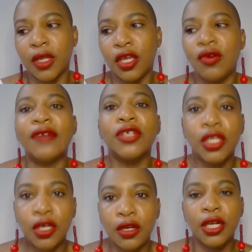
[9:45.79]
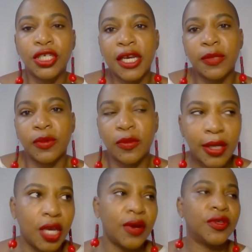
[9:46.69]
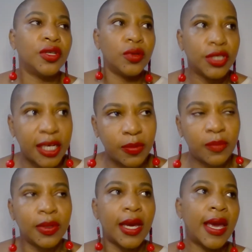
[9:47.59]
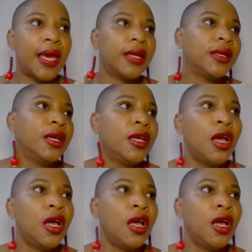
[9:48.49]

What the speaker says: you have to learn a Shakespeare play. You have to do a Shakespeare play and